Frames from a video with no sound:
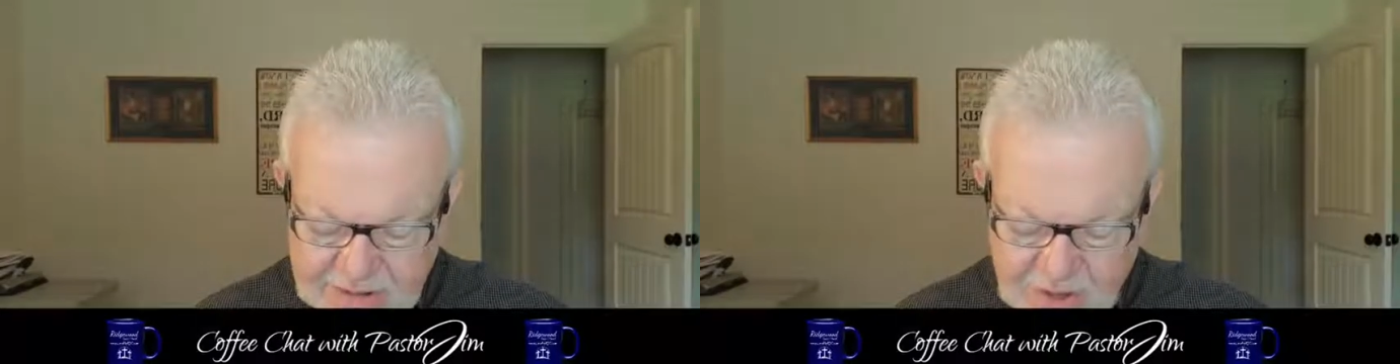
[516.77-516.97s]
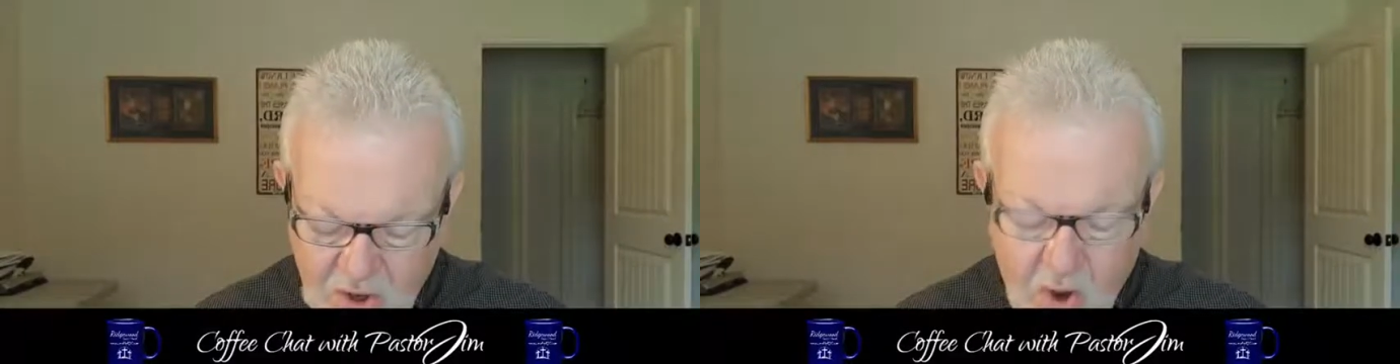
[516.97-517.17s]

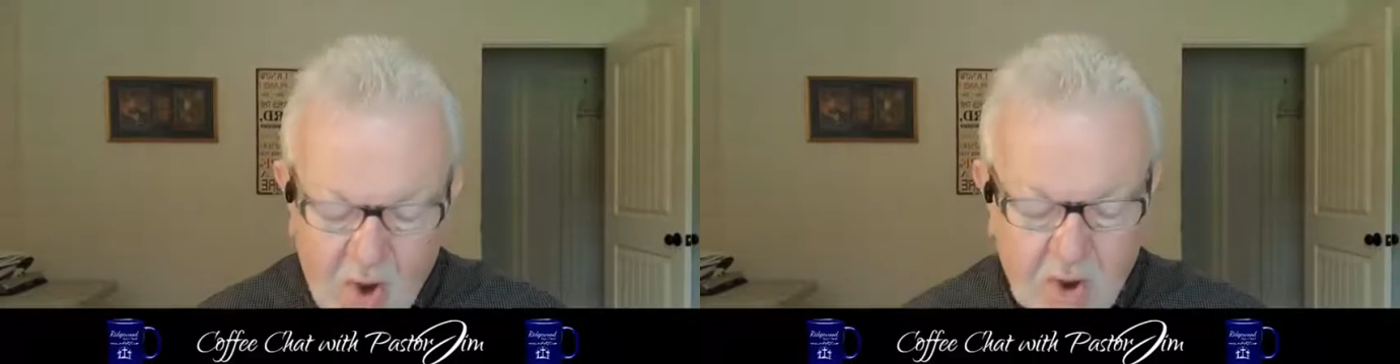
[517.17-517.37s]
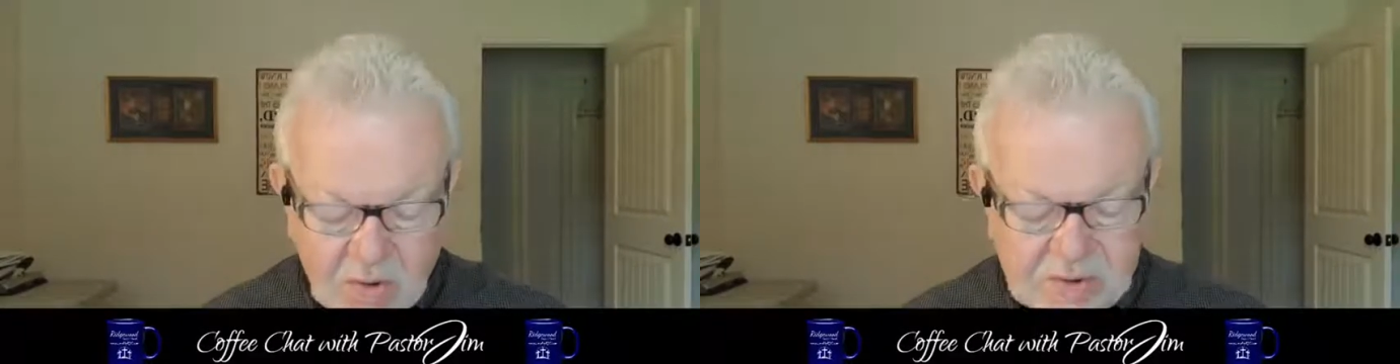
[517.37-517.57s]
He
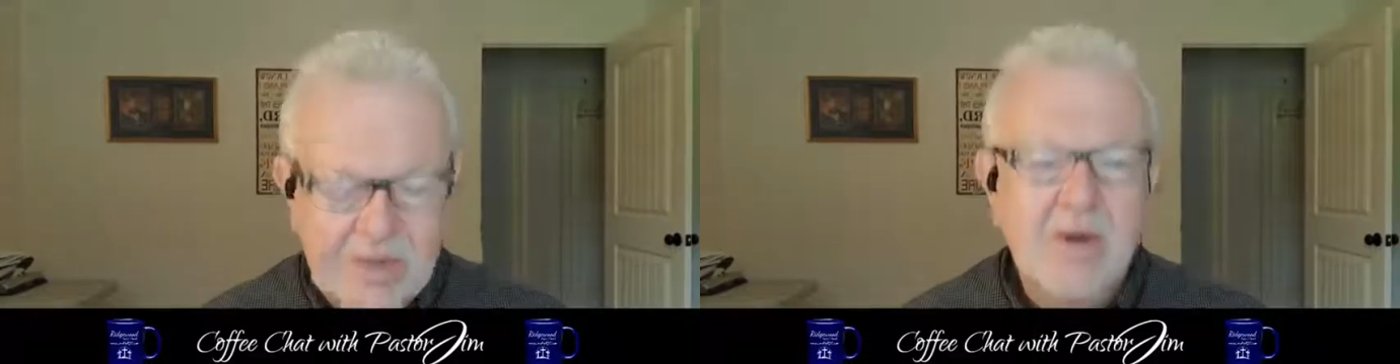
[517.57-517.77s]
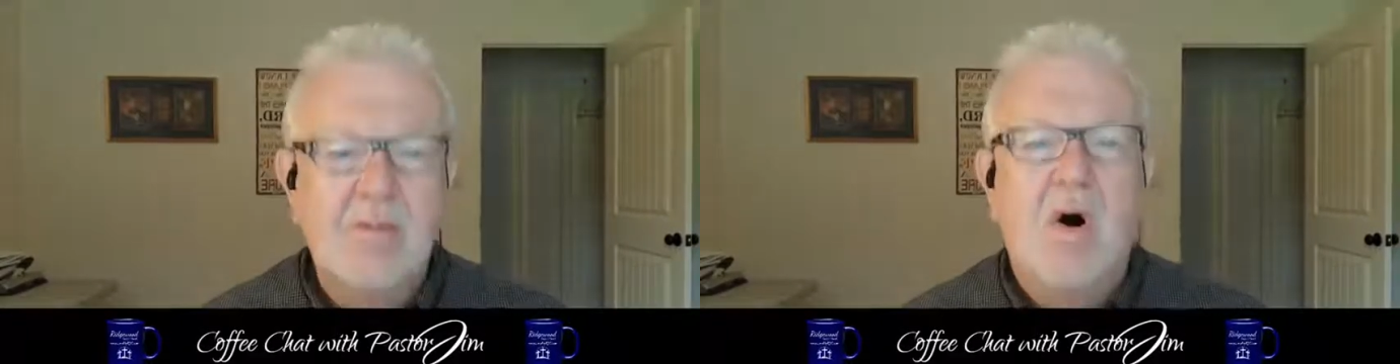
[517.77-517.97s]
calls
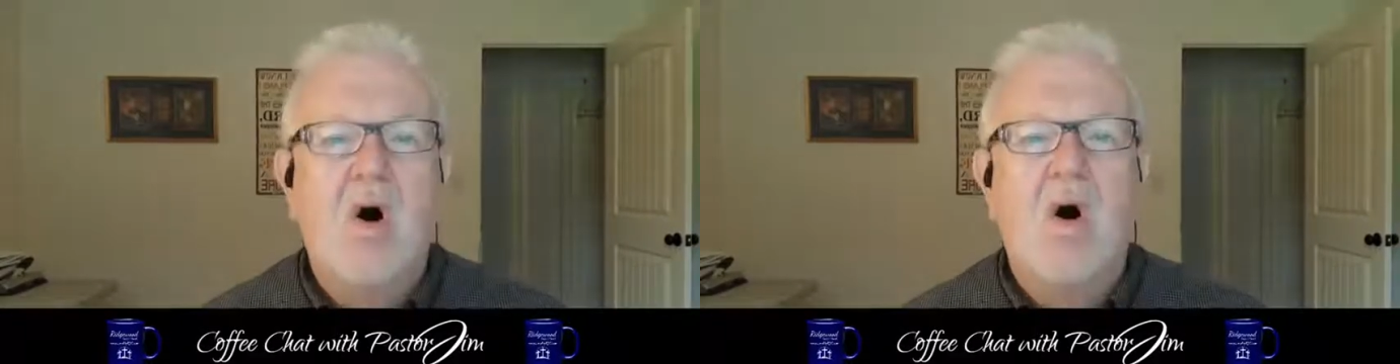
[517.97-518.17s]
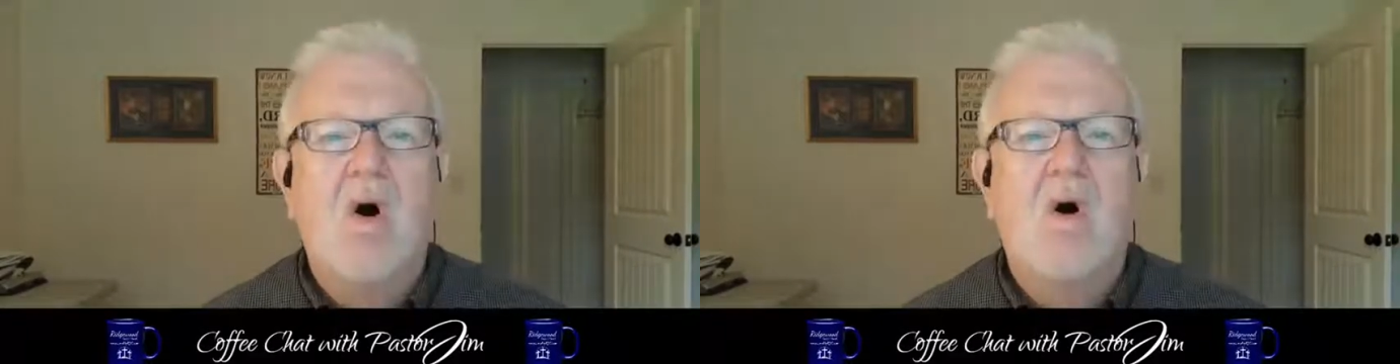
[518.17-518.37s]
them
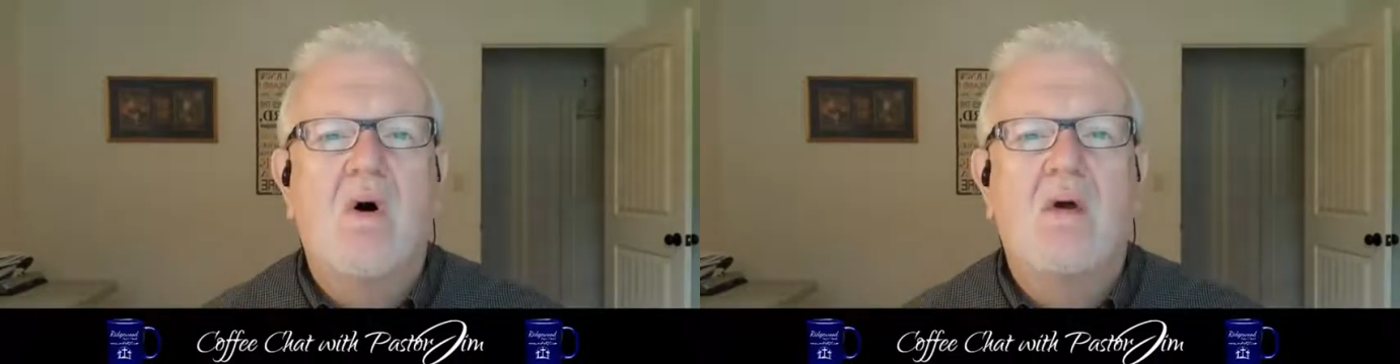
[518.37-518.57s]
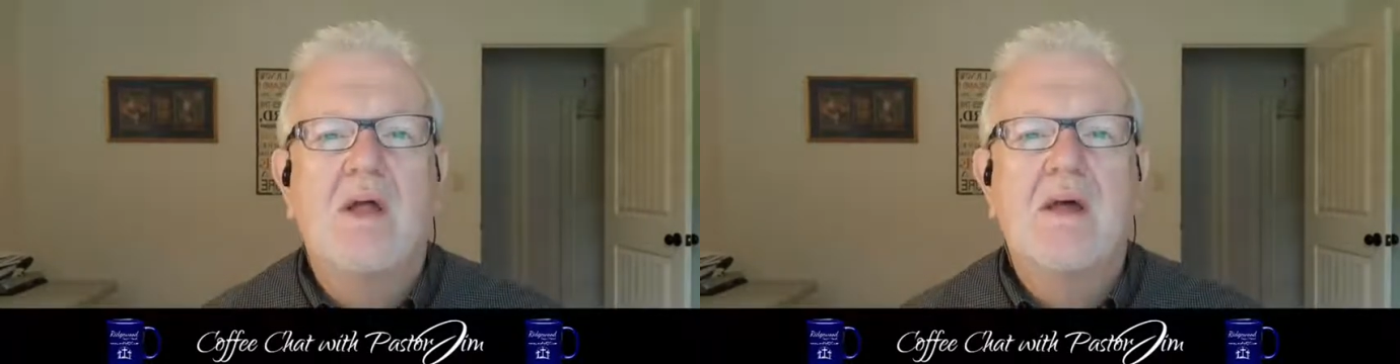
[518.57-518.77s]

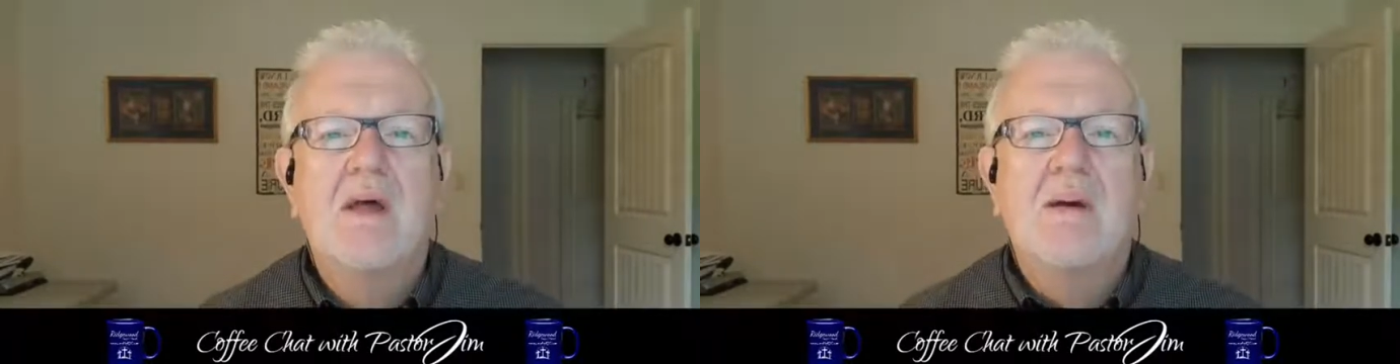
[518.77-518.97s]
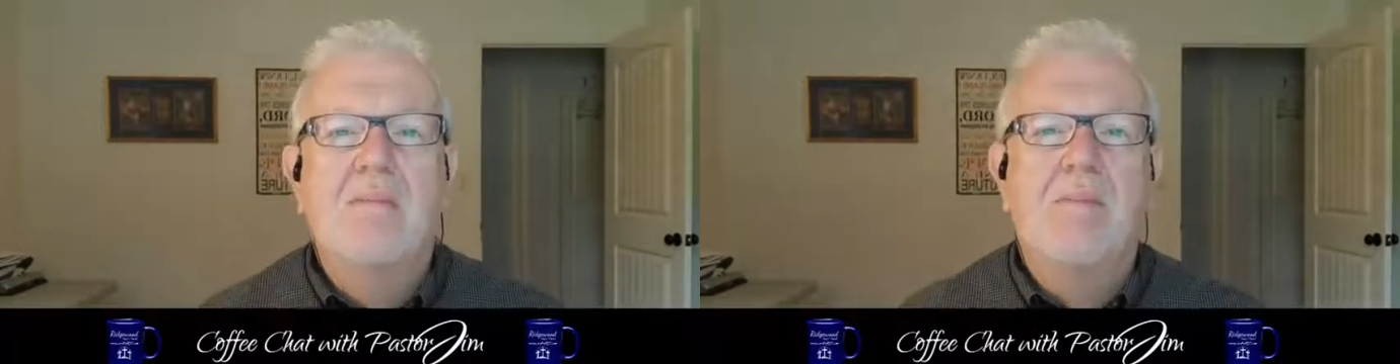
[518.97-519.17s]
all
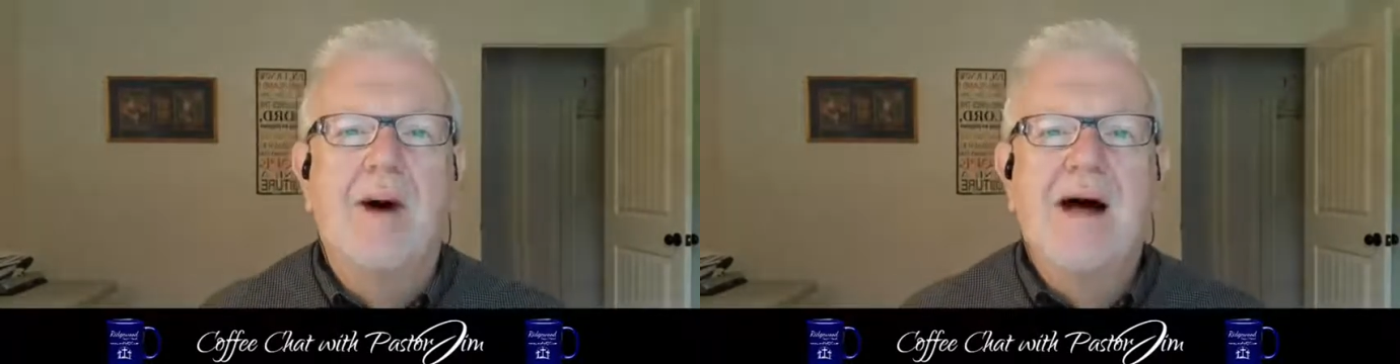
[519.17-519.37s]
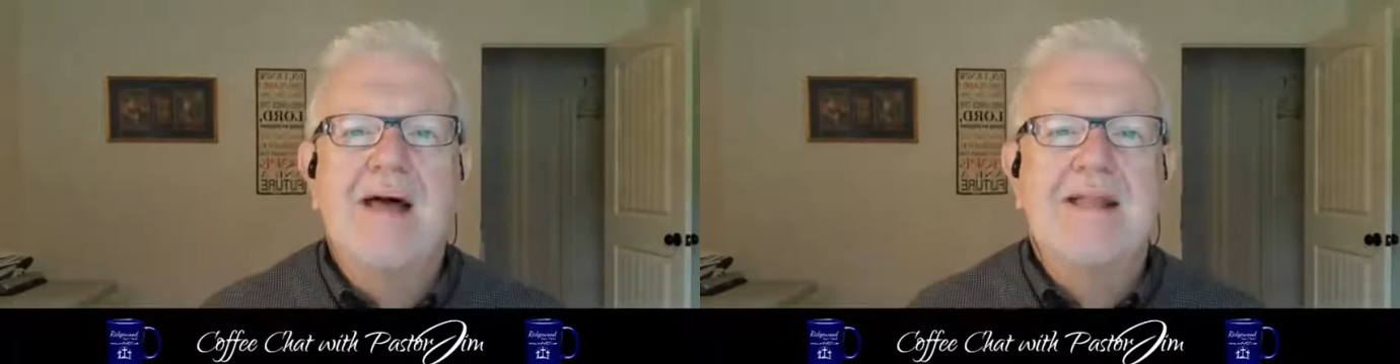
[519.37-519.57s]

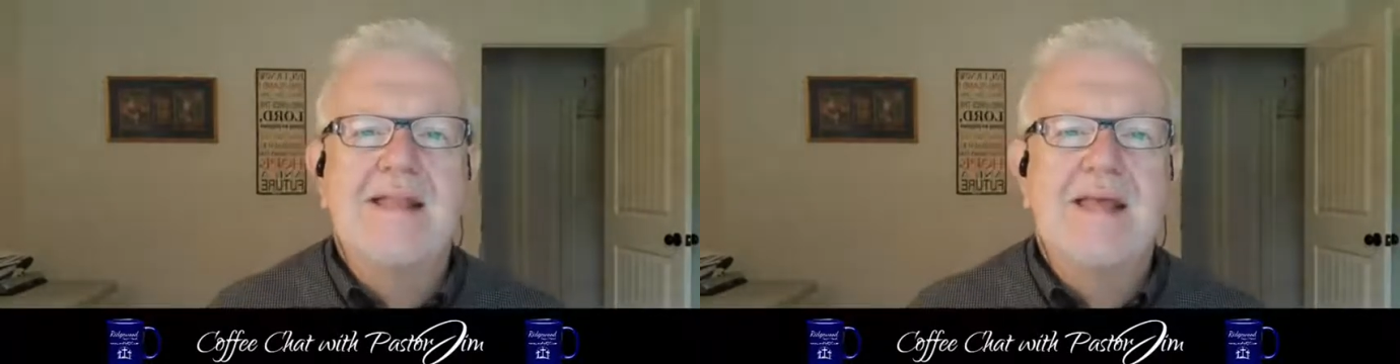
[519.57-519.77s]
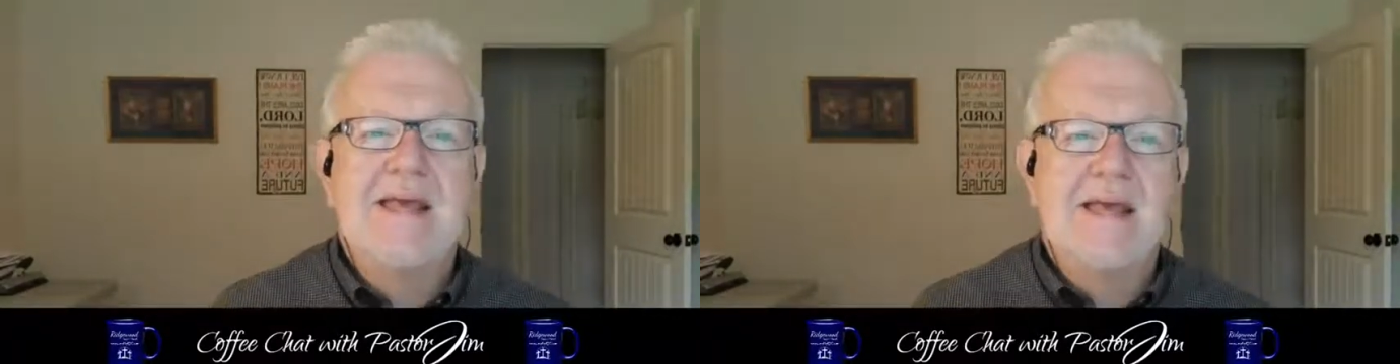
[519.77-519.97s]
by
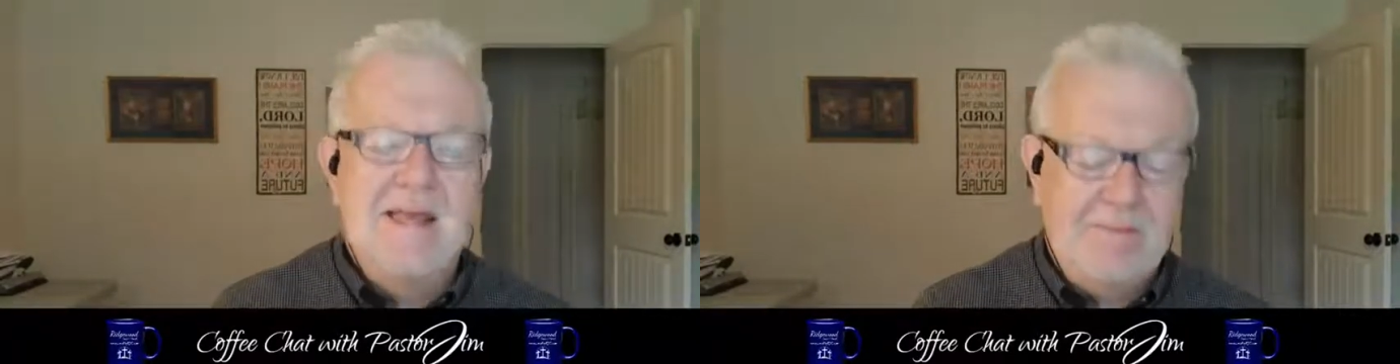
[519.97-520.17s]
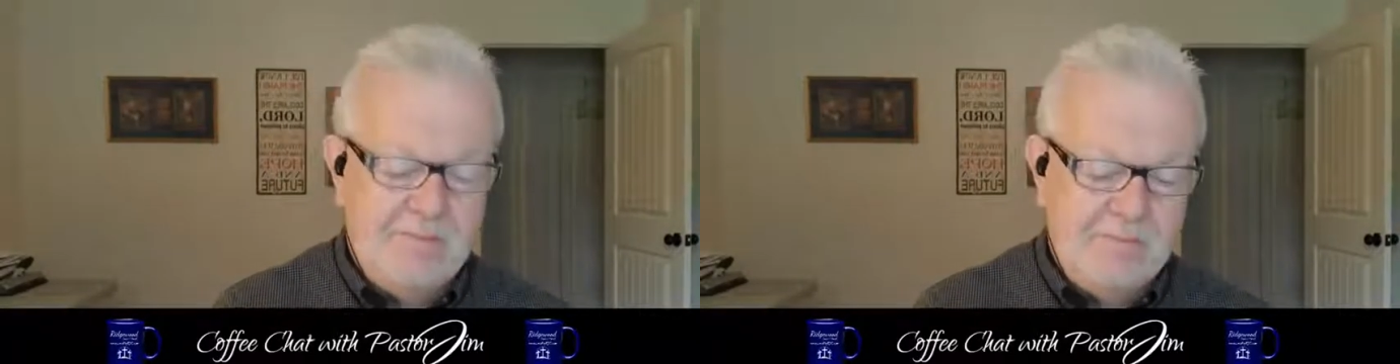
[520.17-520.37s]

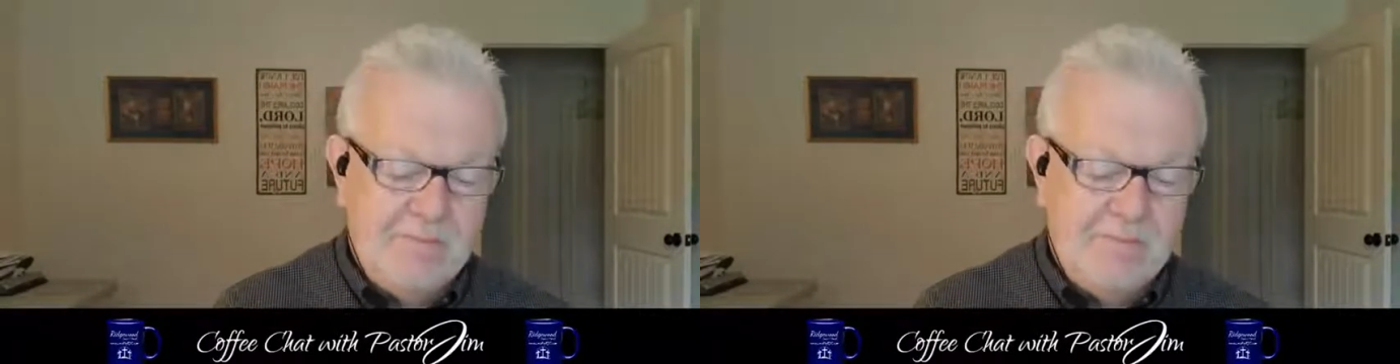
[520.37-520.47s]
name.